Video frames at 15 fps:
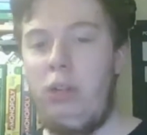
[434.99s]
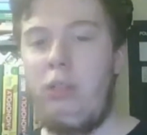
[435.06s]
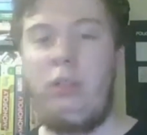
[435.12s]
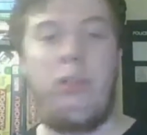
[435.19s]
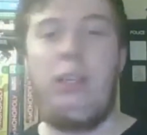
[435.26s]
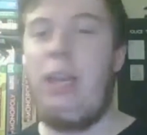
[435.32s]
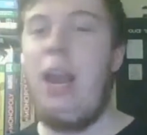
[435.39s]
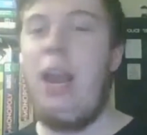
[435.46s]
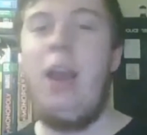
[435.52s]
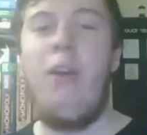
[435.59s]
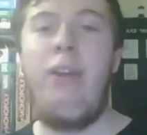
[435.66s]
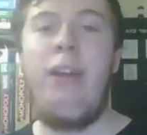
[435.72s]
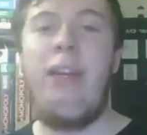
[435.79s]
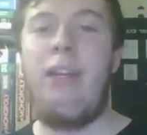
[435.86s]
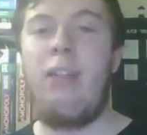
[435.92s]
It's
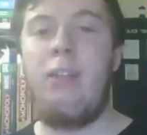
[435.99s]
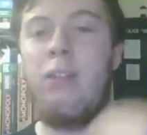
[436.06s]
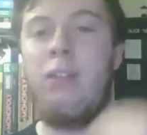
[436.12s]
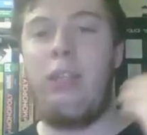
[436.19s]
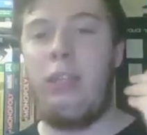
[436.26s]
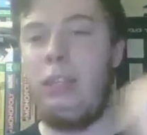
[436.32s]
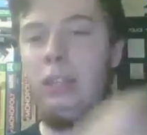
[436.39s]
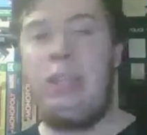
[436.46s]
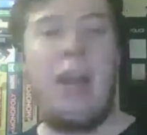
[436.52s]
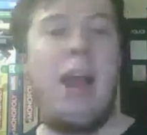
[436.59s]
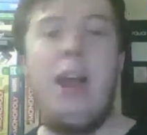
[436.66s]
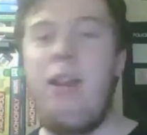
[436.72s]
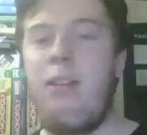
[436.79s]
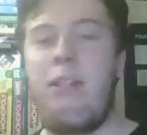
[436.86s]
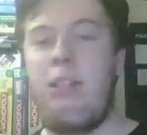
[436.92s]
scary, it's
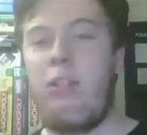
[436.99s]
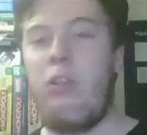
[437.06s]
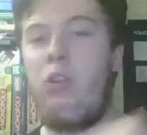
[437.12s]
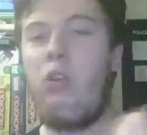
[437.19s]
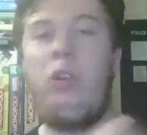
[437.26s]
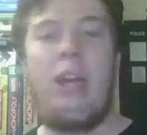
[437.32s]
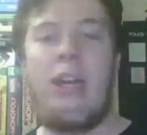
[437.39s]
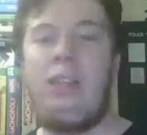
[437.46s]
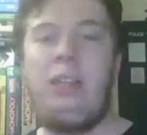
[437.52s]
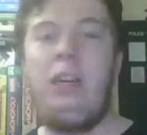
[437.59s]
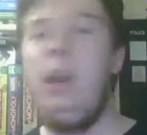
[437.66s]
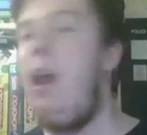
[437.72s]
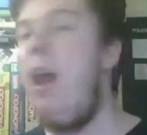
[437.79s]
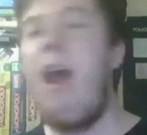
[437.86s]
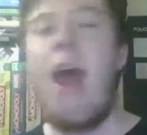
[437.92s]
intense, it's good
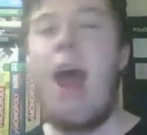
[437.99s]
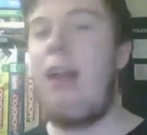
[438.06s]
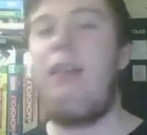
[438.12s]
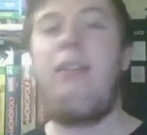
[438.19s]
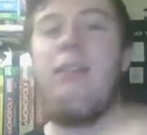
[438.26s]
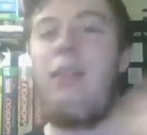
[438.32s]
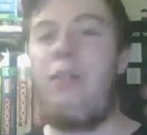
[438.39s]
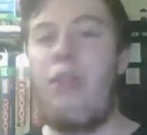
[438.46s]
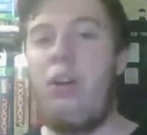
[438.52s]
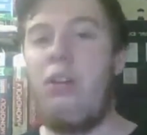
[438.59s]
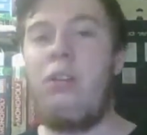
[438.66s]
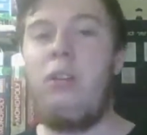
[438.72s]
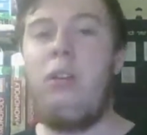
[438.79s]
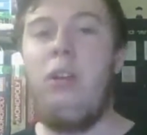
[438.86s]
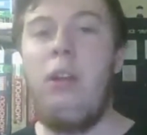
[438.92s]
acting, and it's the
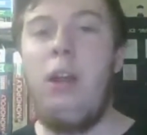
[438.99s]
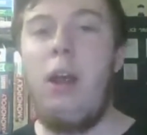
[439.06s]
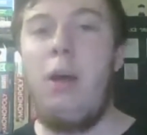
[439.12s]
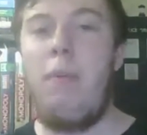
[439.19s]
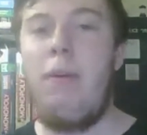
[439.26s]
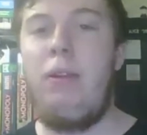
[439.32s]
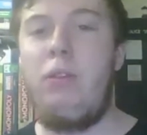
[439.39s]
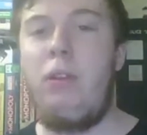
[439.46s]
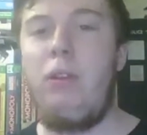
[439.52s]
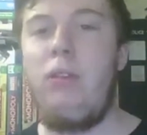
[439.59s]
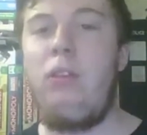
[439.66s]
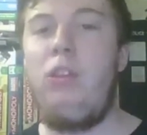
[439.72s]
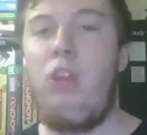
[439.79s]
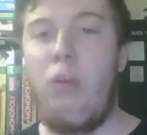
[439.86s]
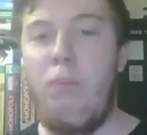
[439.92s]
first appearance of
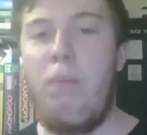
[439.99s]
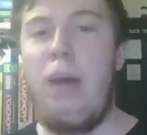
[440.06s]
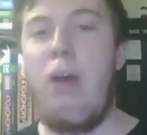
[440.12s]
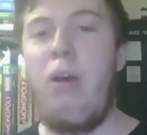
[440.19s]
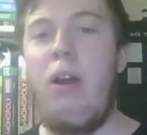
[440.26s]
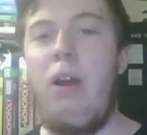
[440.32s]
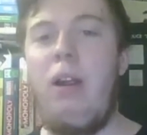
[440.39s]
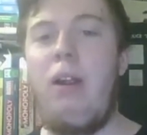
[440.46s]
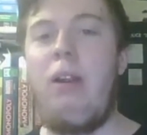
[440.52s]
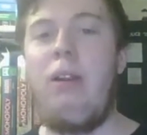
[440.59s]
John Bellman